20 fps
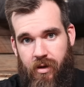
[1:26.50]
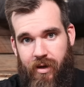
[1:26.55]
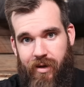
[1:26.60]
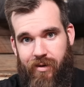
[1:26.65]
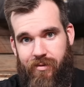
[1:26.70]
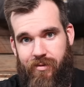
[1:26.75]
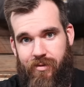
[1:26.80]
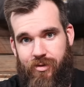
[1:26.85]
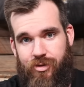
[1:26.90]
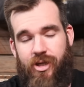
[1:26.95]

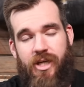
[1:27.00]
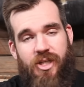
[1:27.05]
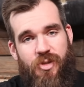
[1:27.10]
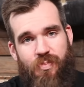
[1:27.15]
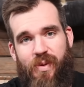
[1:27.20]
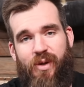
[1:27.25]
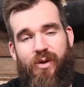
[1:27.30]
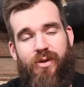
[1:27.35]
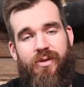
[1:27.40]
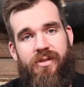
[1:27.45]
And
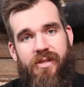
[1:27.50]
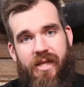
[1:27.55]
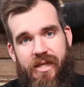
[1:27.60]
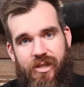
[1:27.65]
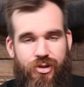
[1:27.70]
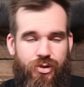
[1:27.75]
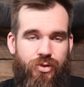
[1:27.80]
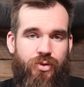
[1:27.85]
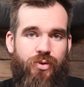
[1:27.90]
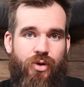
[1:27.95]
just because they
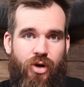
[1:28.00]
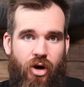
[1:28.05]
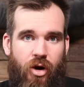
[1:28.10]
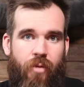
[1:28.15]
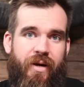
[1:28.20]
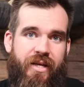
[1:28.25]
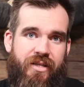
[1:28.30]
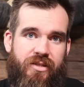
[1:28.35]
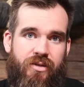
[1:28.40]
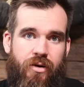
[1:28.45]
do
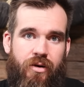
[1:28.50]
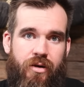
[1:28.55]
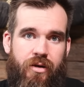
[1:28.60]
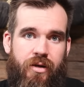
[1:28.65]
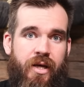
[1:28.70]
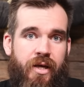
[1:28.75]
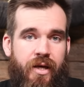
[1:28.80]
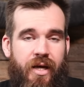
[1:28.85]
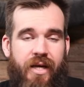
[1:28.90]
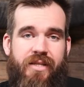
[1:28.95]
comment on
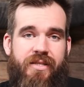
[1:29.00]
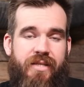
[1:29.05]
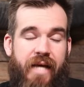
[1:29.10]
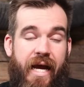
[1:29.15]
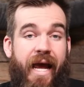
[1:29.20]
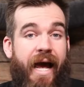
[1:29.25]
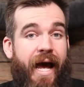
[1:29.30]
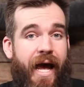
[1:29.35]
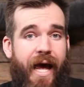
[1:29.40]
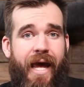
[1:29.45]
it and
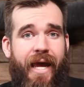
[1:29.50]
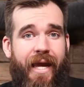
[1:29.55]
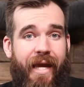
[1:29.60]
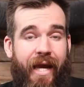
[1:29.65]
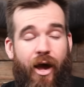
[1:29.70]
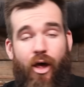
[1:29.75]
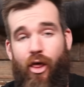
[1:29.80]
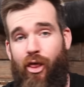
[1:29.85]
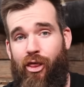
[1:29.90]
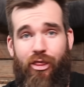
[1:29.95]
say,
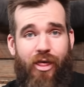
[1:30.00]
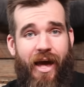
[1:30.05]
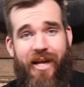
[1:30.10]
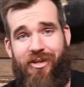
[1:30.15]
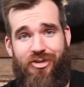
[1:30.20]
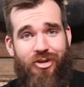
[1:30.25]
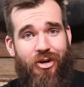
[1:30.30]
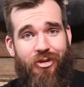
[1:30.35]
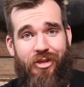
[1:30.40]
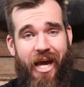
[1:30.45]
hey,
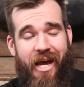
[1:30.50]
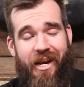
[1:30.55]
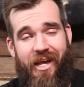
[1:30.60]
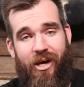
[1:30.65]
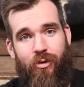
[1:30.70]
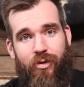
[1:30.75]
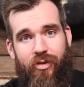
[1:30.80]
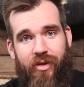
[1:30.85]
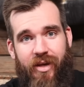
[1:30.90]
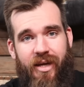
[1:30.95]
that's not that
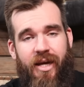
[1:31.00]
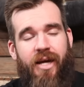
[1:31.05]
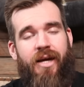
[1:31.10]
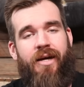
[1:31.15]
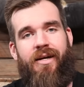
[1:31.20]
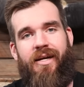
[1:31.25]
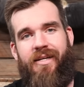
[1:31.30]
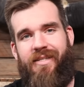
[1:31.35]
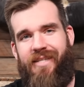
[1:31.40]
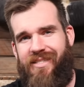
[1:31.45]
healthy,
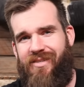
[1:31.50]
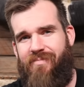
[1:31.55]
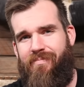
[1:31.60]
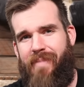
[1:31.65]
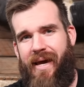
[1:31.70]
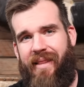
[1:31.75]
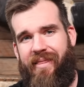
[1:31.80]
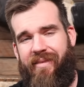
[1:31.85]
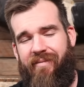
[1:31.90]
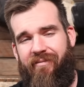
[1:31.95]
it doesn't
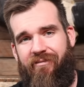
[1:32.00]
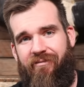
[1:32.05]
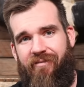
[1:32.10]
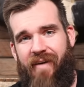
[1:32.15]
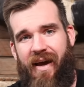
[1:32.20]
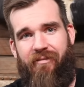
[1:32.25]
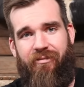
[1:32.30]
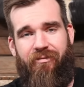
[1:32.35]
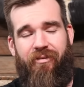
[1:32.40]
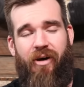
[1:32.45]
make them
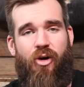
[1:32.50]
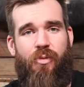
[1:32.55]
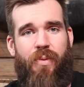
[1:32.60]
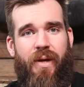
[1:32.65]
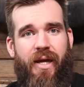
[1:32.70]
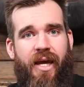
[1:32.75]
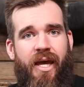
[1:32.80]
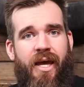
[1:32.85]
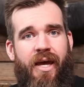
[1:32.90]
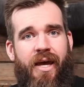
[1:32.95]

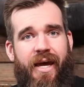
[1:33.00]
fatphobic.